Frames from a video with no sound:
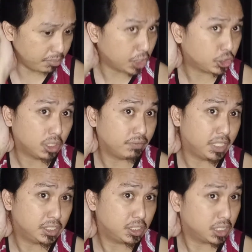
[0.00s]
I'm not sure if
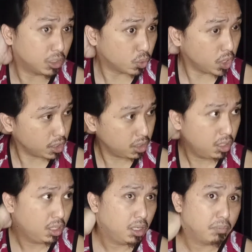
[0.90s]
this is gonna work,
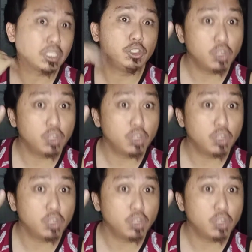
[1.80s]
but